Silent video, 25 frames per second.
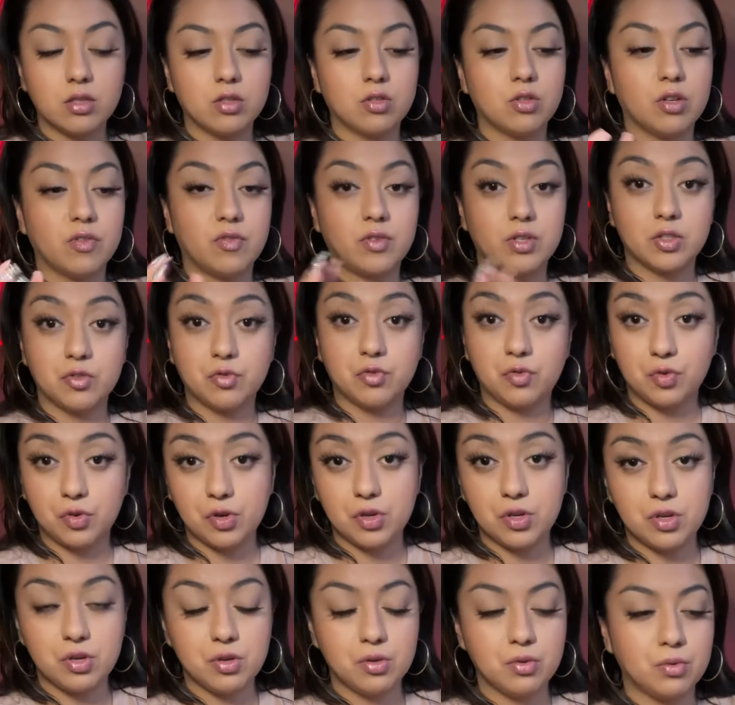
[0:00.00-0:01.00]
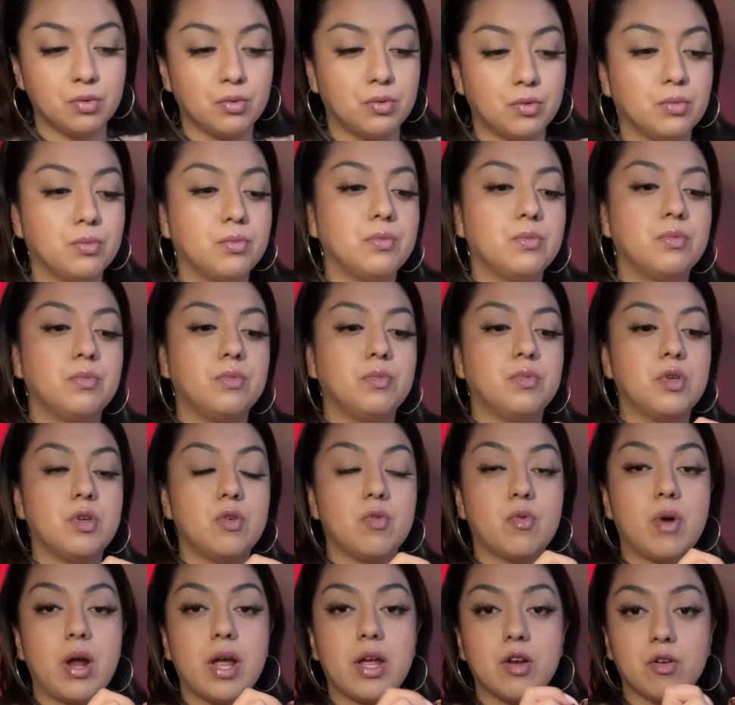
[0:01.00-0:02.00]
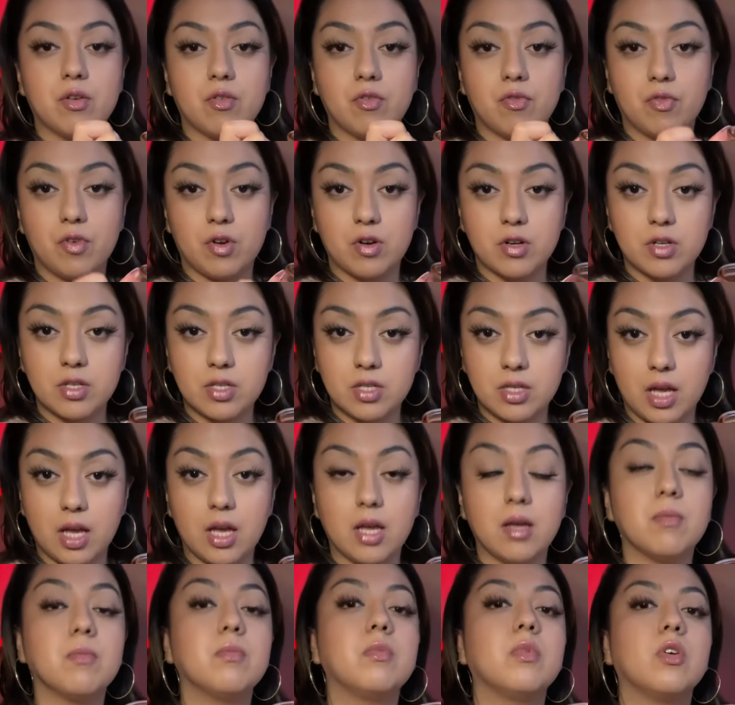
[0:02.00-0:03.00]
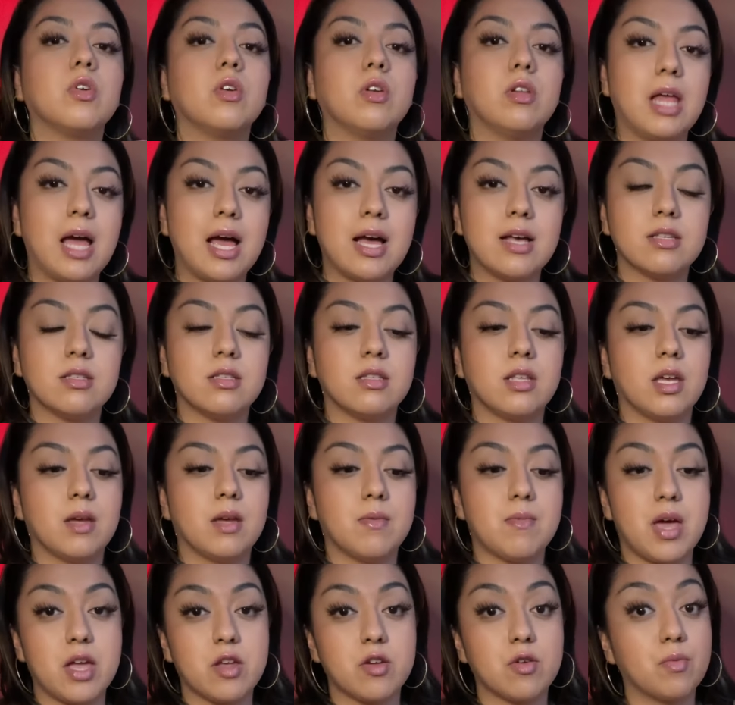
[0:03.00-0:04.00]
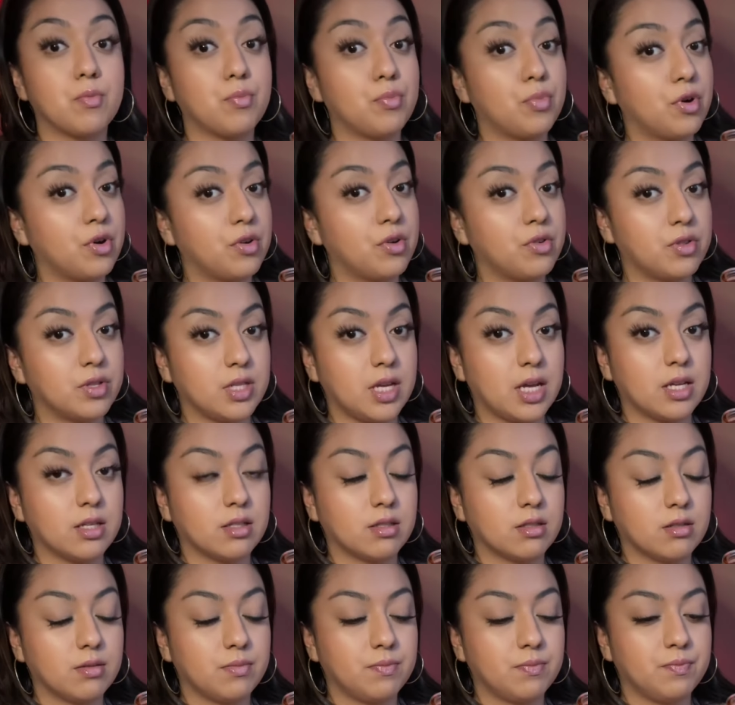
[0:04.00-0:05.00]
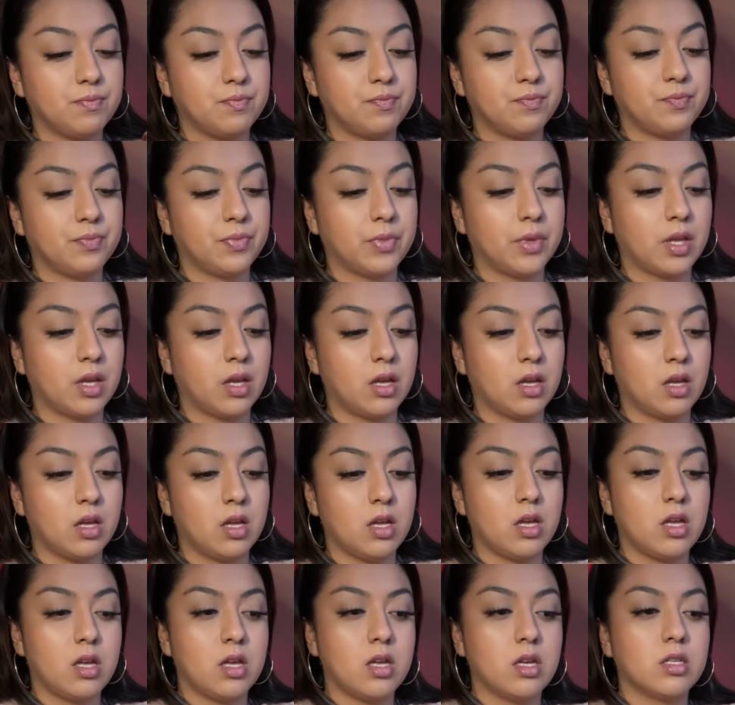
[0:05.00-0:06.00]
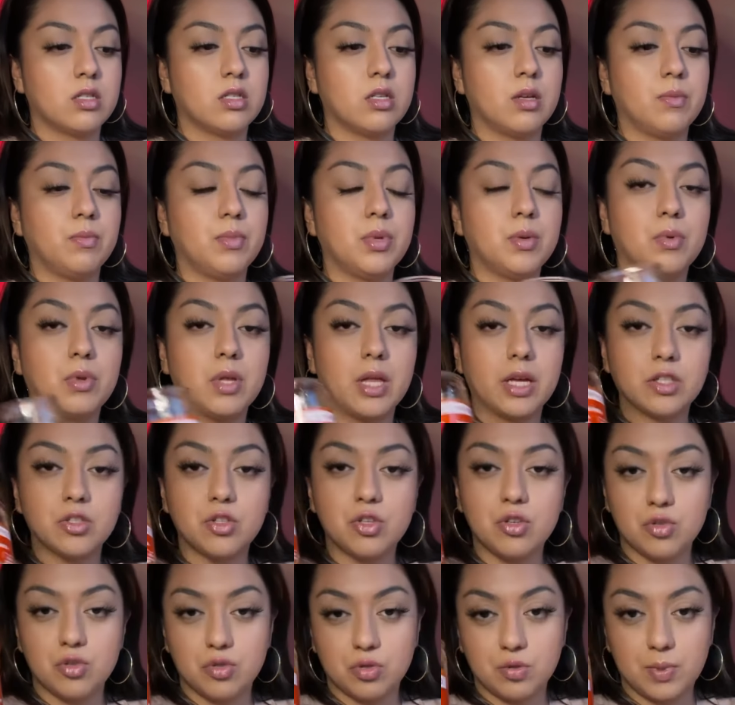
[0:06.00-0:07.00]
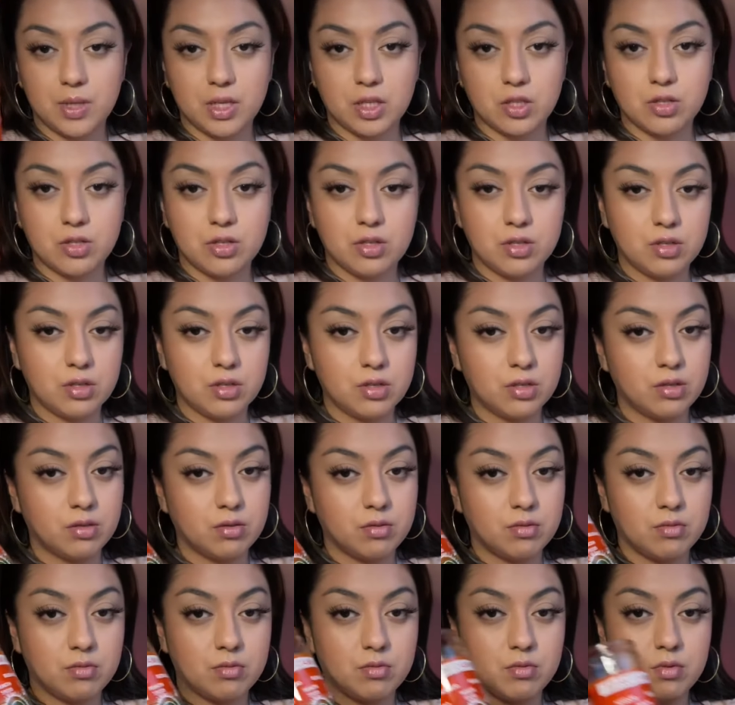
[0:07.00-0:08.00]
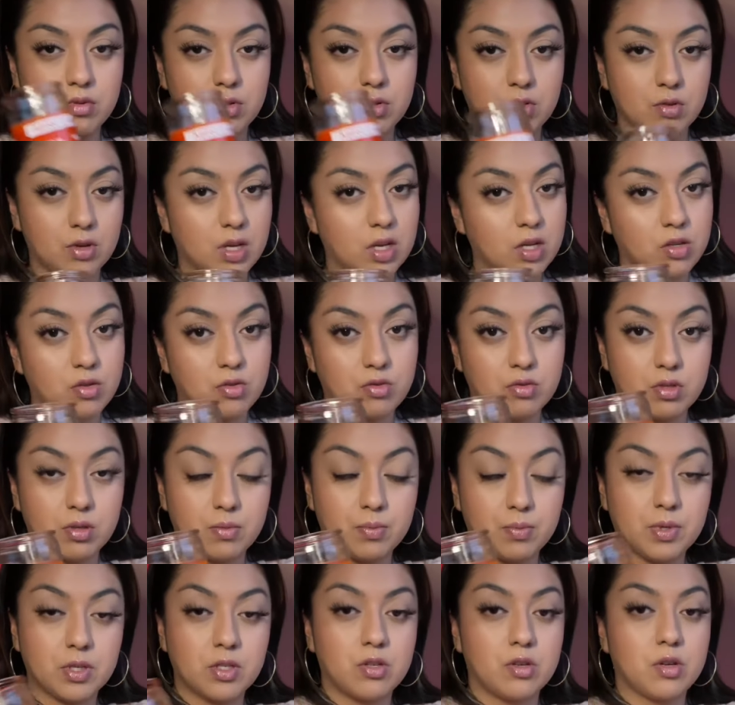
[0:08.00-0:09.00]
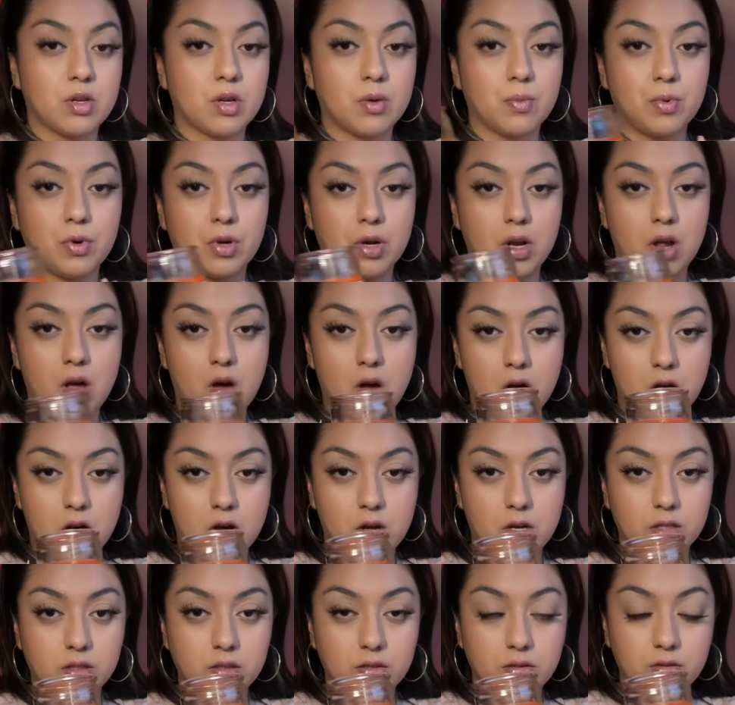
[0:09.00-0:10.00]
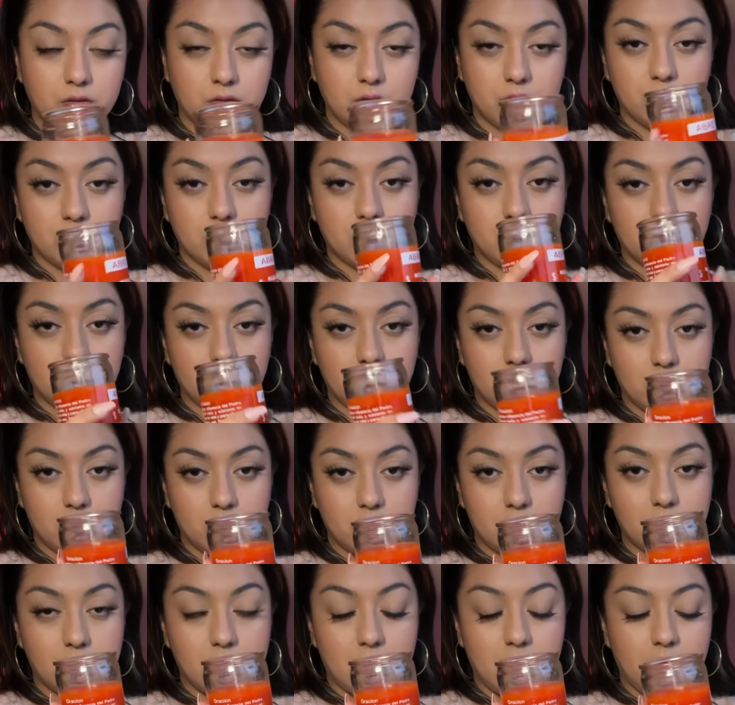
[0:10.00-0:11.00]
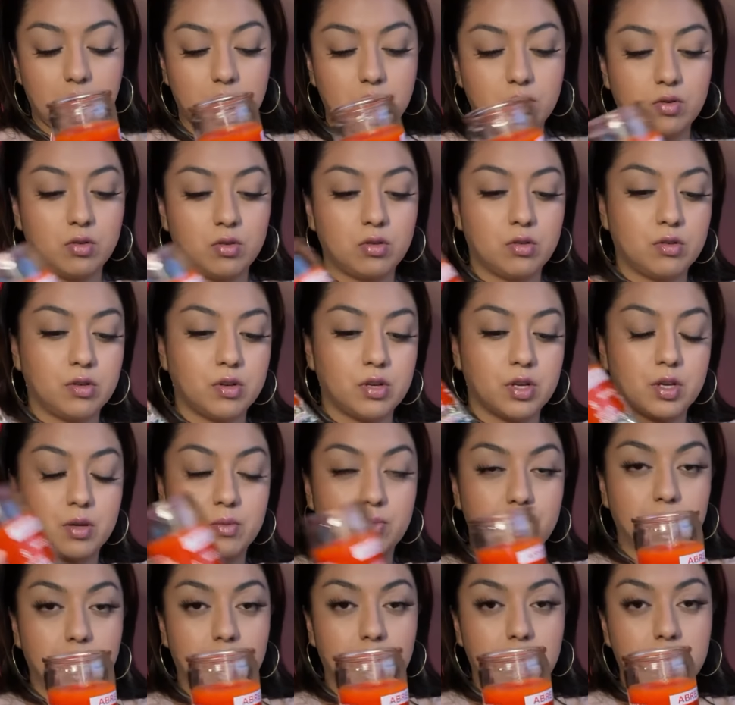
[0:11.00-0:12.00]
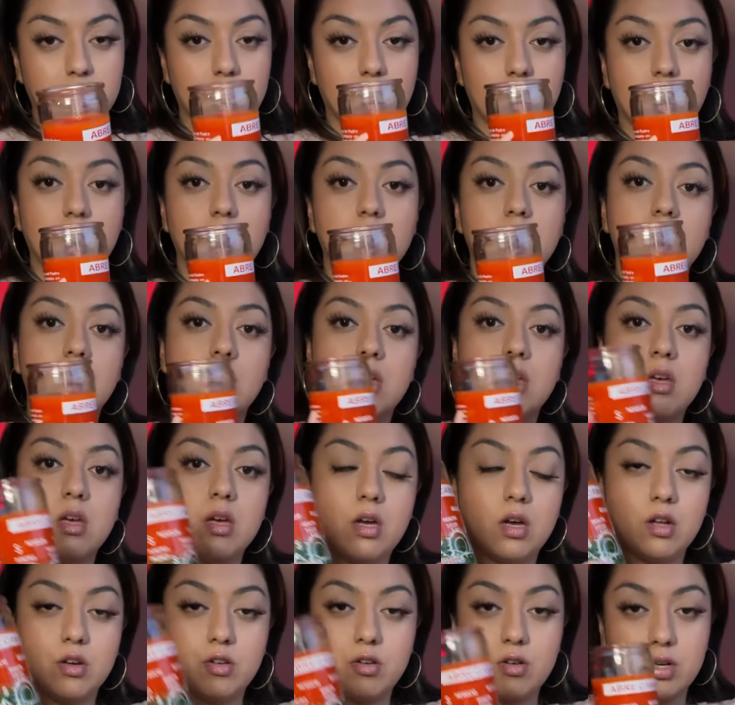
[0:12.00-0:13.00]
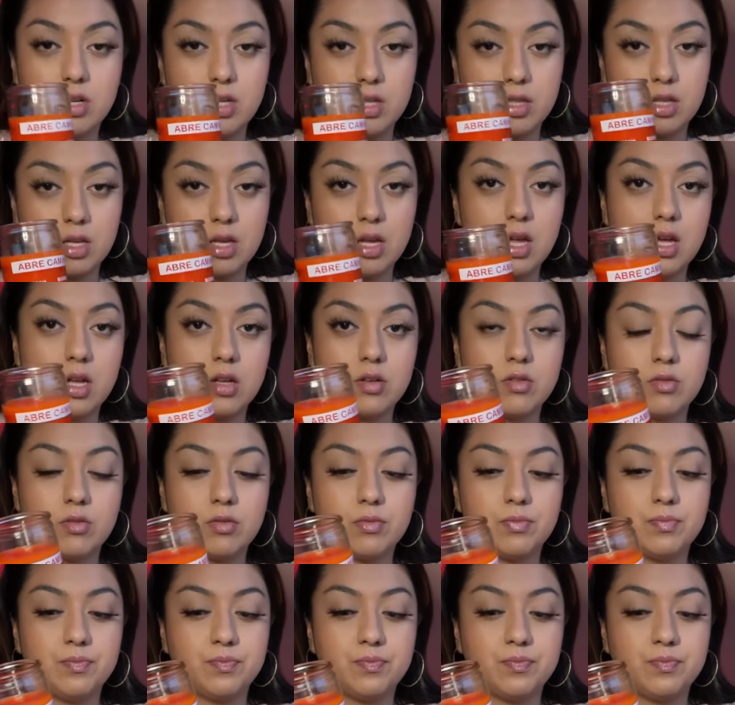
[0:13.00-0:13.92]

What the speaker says: So if it's for you, you write your first name, your last name, and your birth date. Some people like to use pictures. You can use a picture. You can put it on the candle or you can place it underneath the candle.